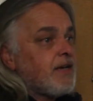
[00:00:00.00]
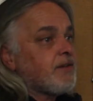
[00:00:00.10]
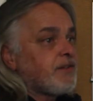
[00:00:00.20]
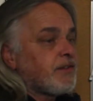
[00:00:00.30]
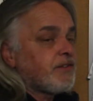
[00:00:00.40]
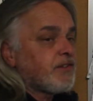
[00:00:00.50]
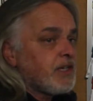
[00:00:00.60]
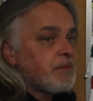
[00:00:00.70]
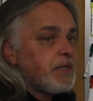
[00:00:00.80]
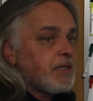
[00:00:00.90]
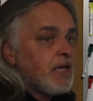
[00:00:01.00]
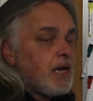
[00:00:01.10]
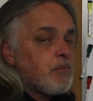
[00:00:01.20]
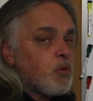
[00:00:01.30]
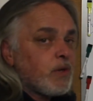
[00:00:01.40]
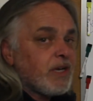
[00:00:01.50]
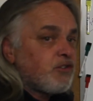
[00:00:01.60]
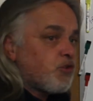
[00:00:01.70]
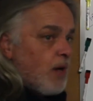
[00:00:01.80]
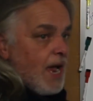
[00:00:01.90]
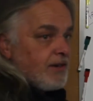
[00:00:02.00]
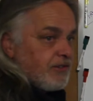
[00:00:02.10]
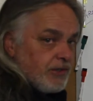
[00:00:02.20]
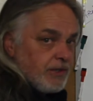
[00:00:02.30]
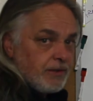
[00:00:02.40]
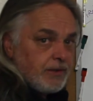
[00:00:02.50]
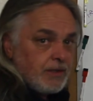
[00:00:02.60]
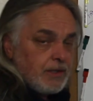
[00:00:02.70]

there's going to be a lot more attraction